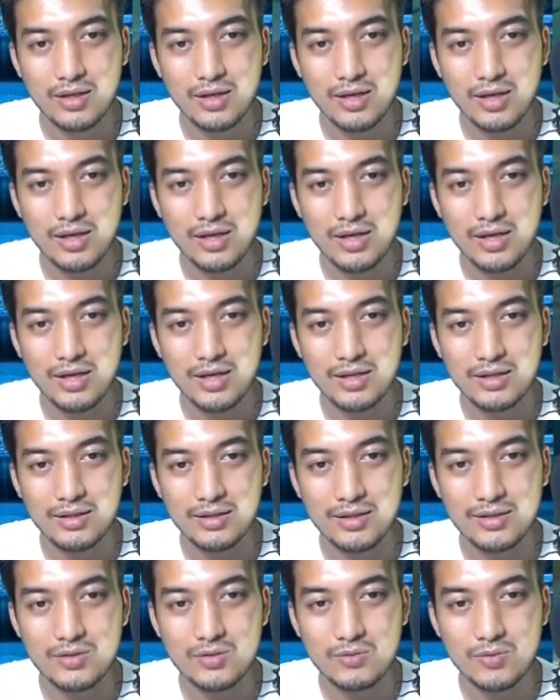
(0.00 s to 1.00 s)

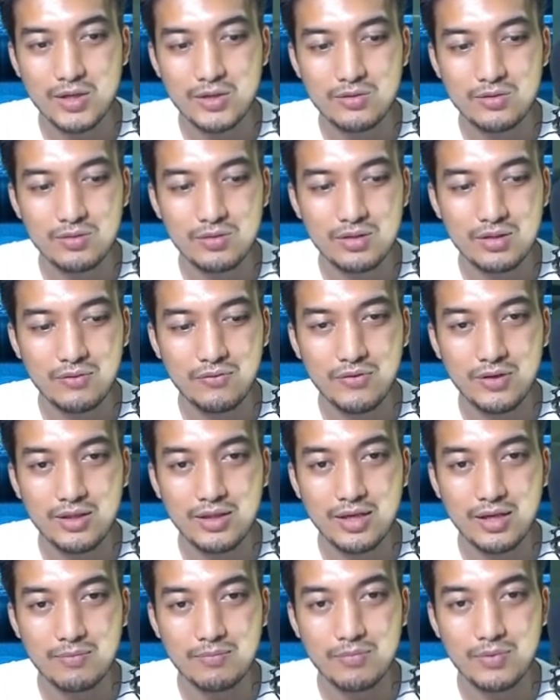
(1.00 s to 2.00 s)
and let's try to defeat
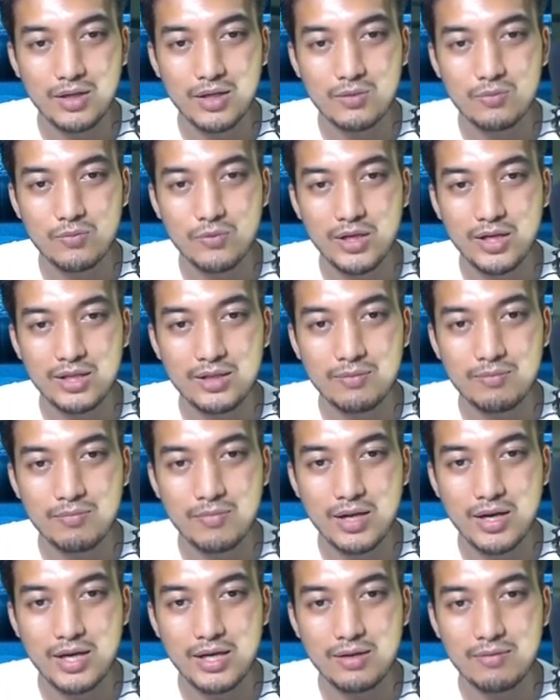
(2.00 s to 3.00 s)
them but with
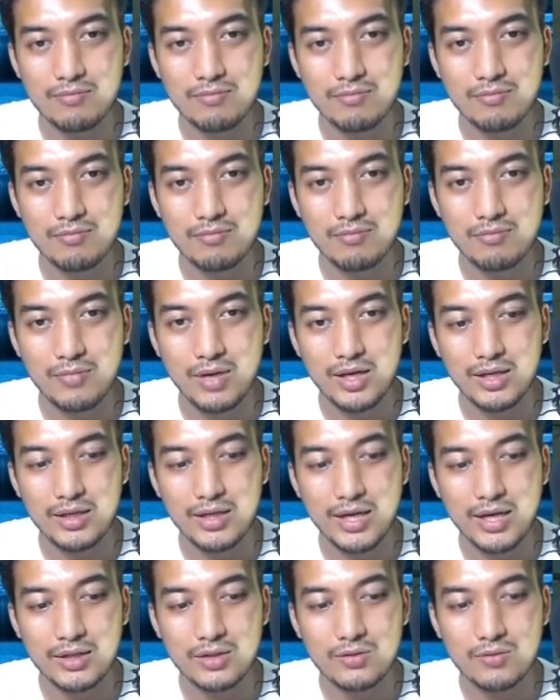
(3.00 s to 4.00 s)
my main
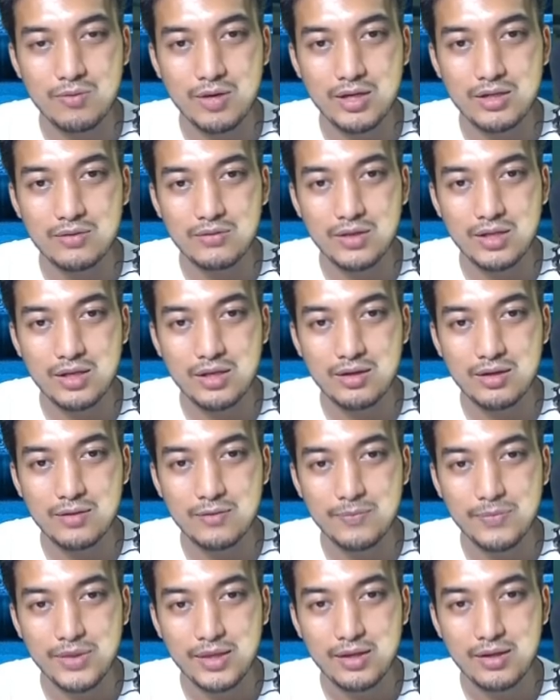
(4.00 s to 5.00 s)
character right over here
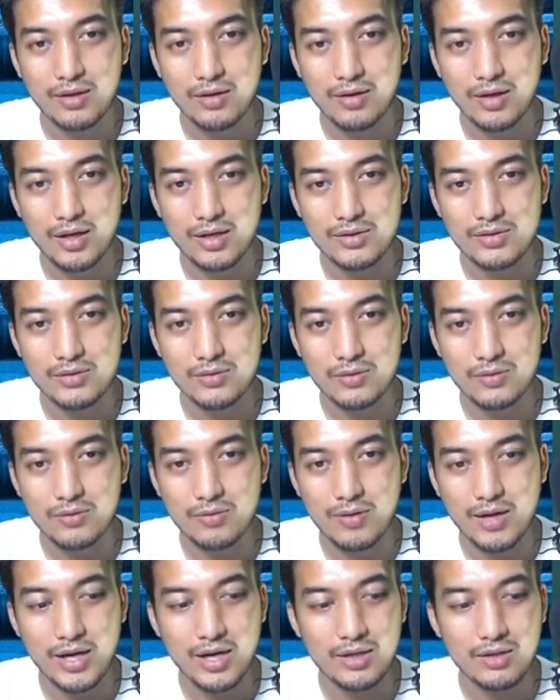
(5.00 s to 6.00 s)
okay so
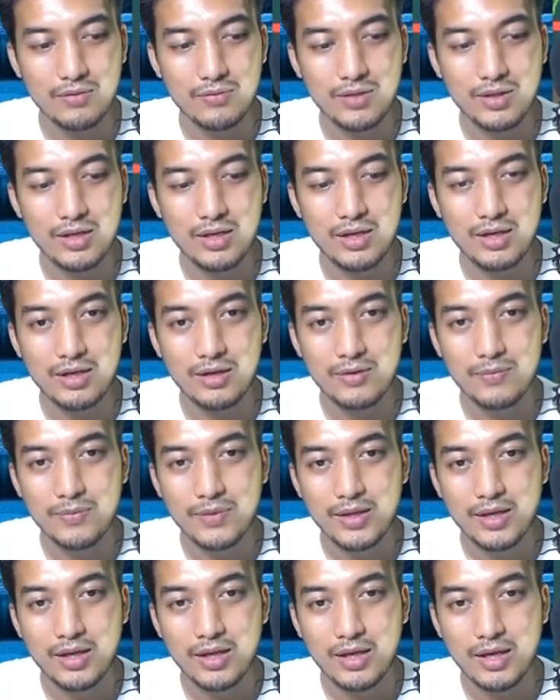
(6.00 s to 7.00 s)
right over there
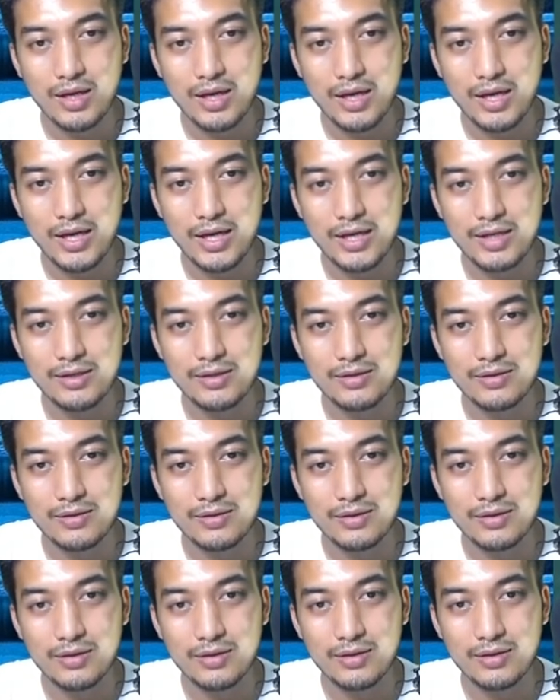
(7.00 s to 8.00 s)
you're in for a
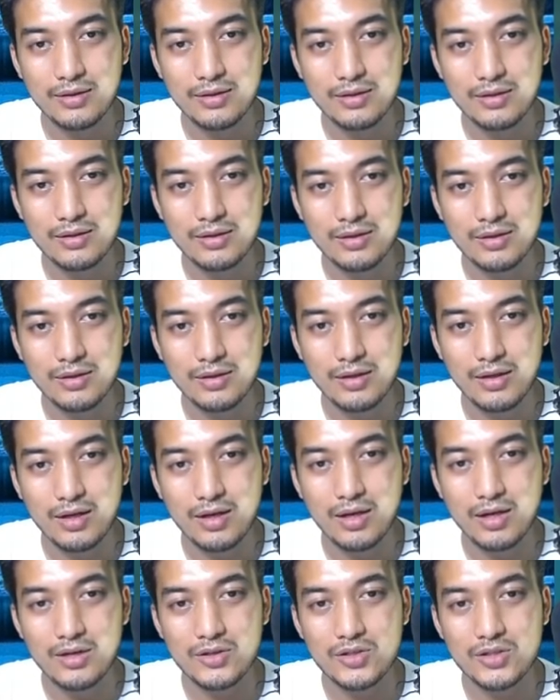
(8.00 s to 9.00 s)
little shock
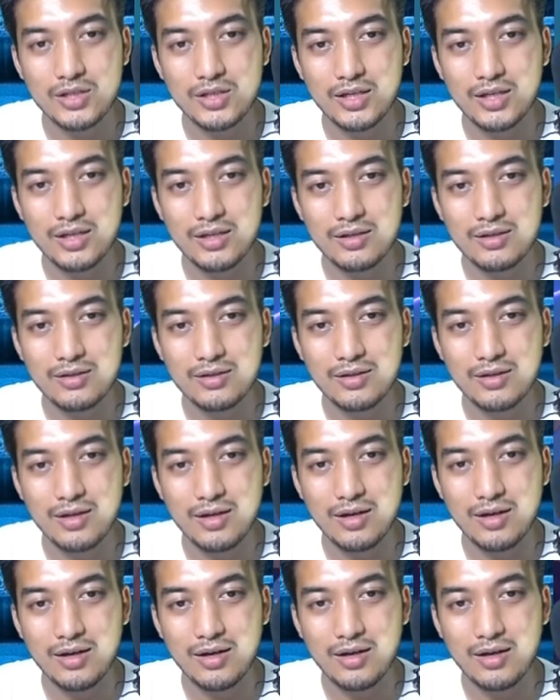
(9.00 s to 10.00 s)
Ah, oh, shit. For a
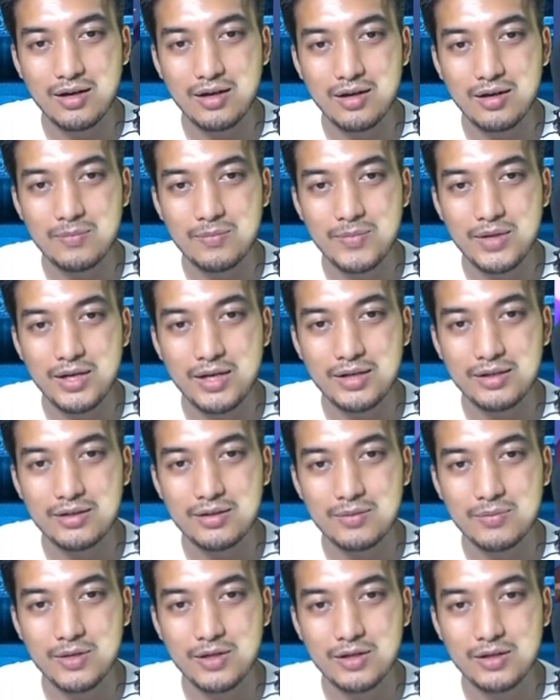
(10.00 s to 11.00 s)
little oh, shock. man,
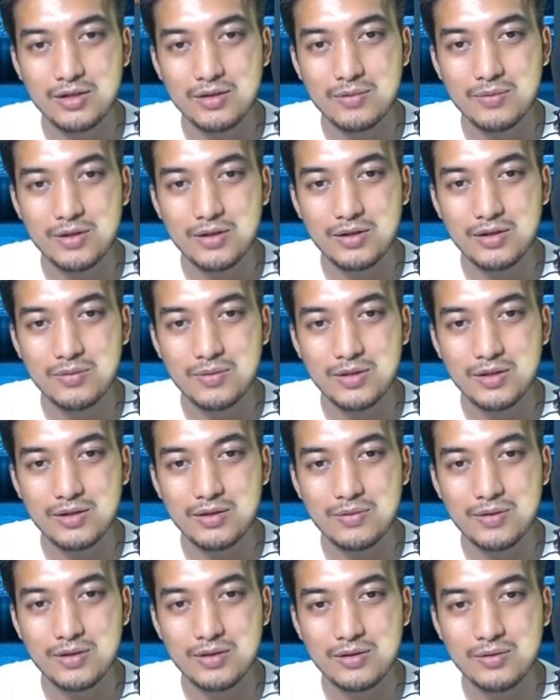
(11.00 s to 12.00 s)
come on, come on, come on,
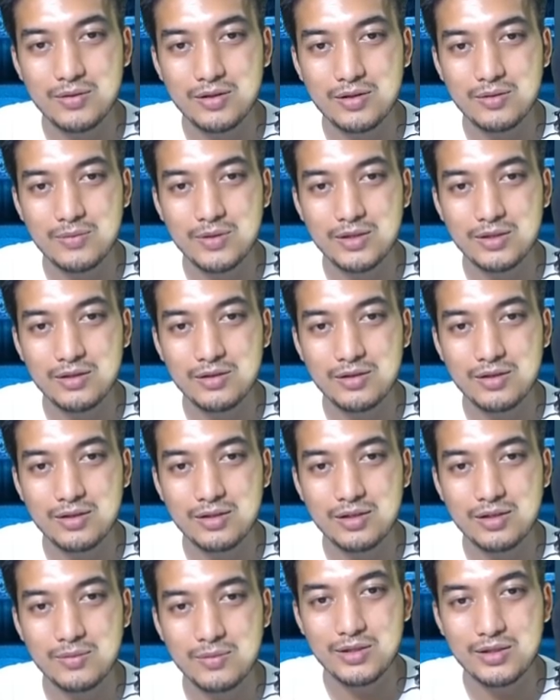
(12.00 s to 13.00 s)
come on, come on, come on,
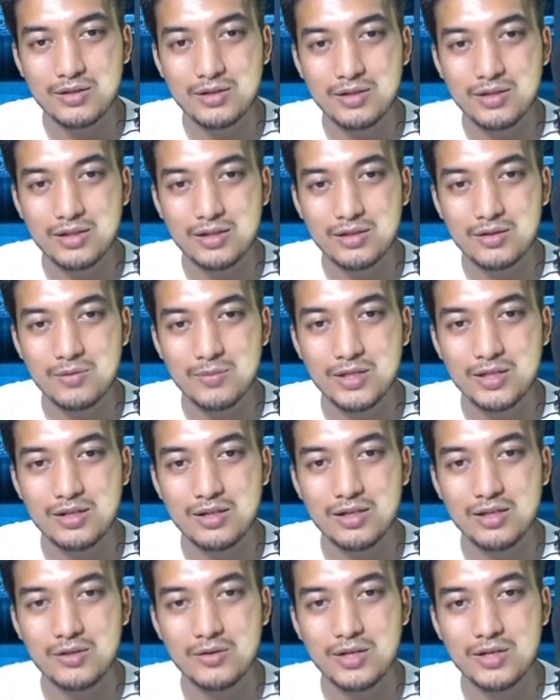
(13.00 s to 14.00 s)
girl, come girl, come on,
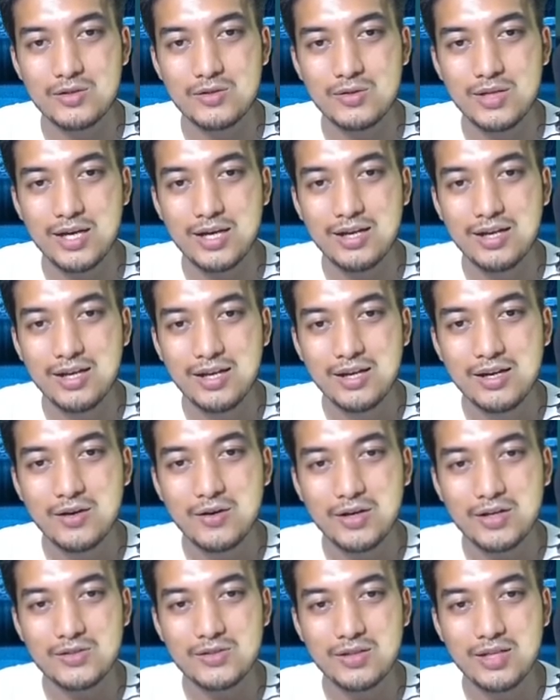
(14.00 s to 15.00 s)
girl, you can do that.
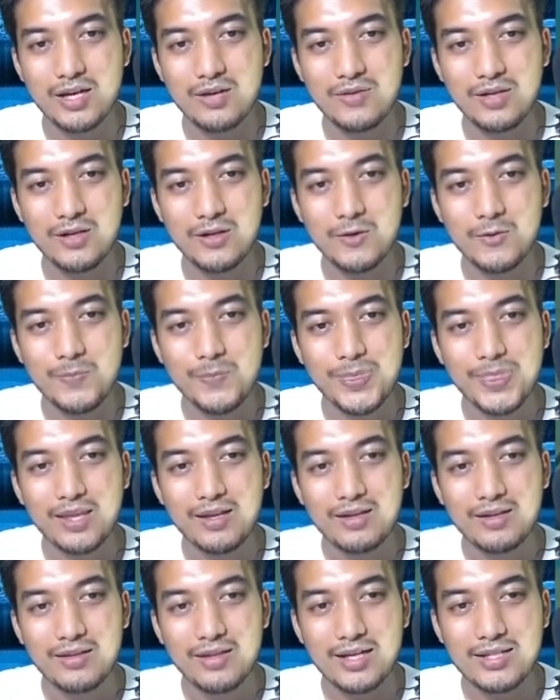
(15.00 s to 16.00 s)
Okay, so there we go.
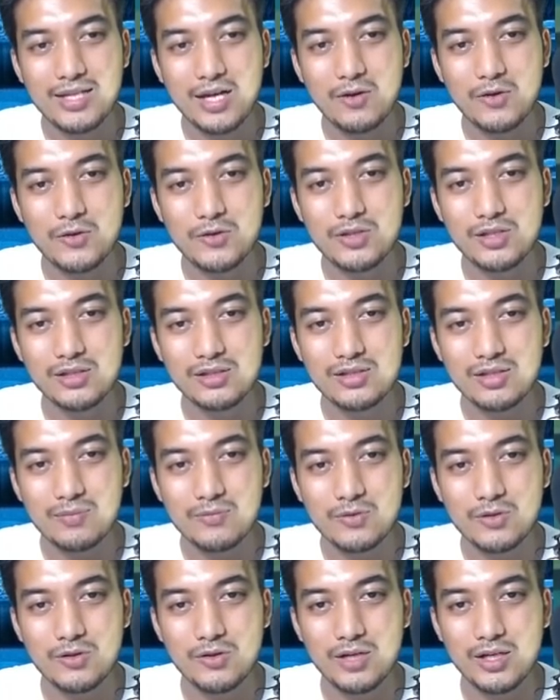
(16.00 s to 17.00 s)
That's how you deal
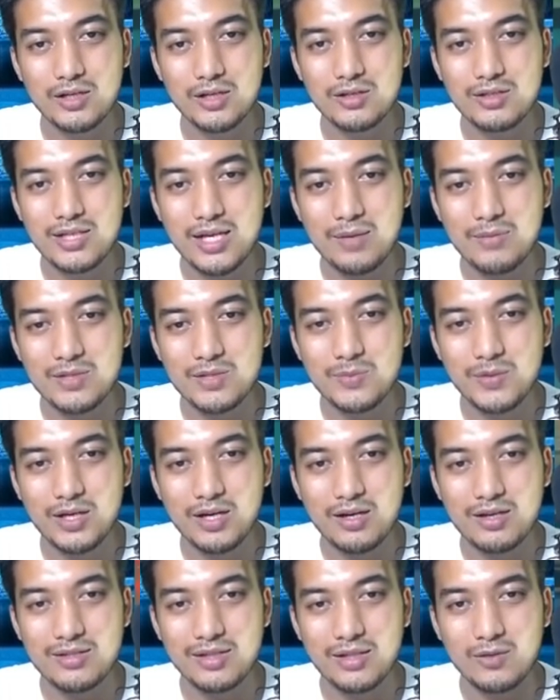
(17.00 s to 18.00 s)
some really good damage
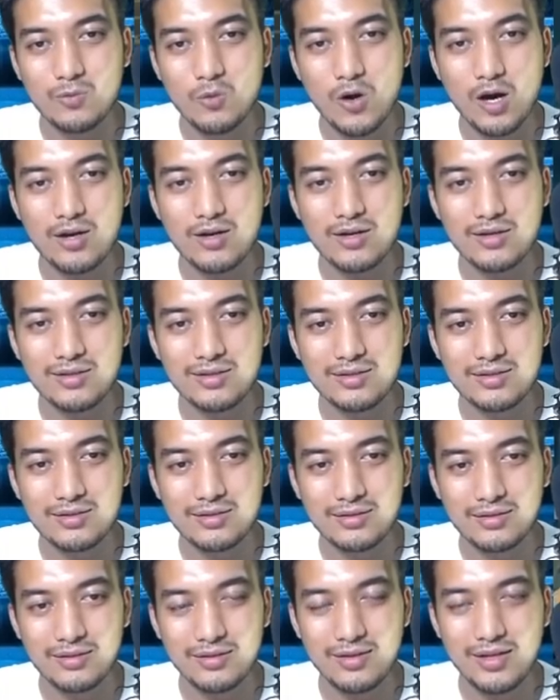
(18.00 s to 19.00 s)
because in
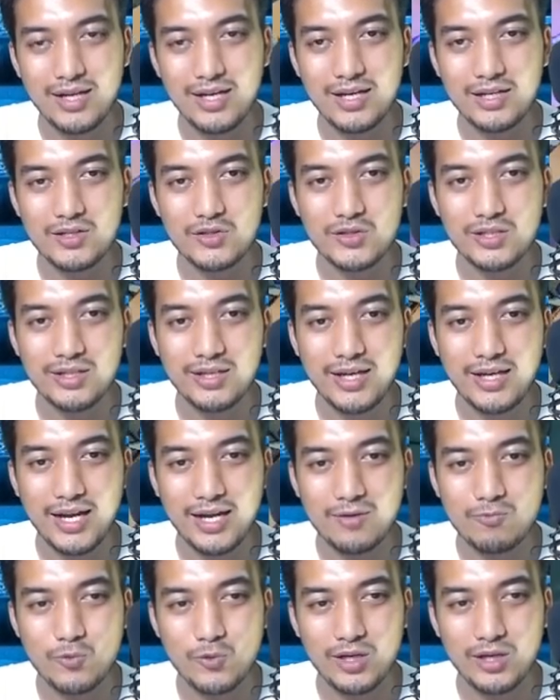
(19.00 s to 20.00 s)
waters, the electricity
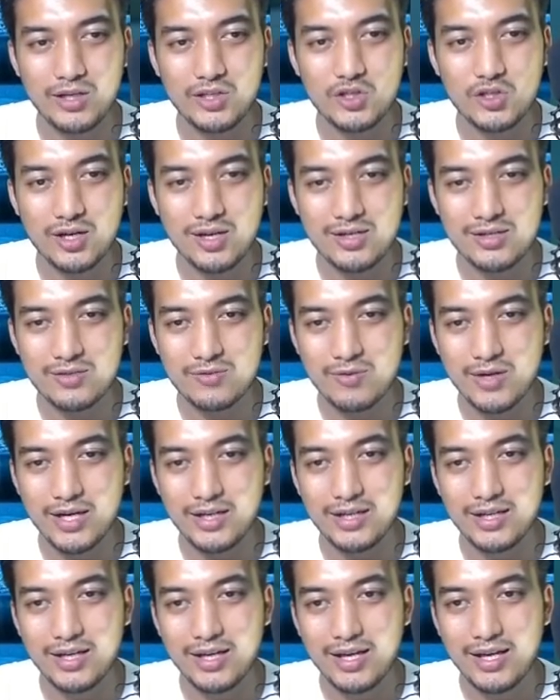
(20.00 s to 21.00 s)
can really charge,
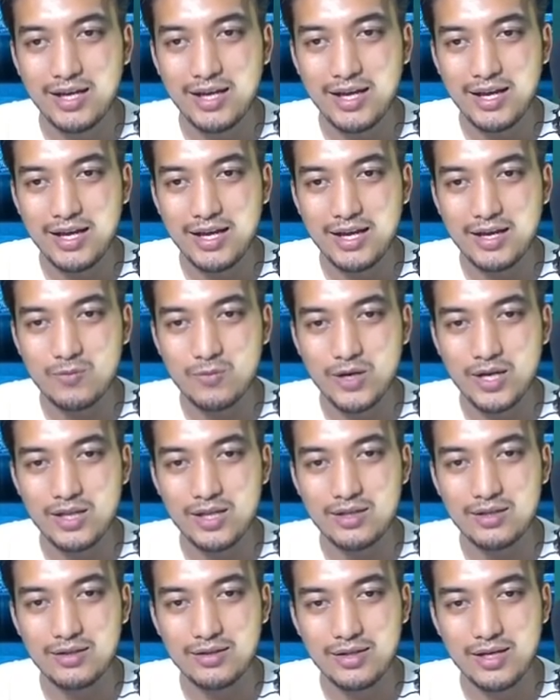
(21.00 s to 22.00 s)
right? And,
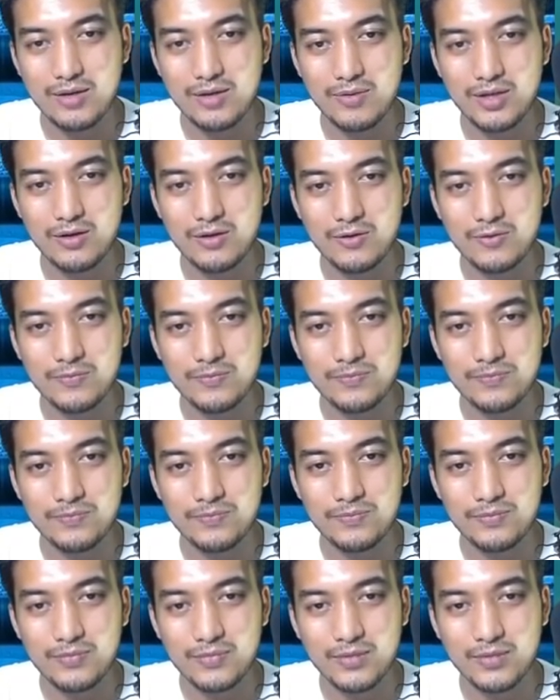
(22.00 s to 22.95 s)
well, there we go. Mm -hmm.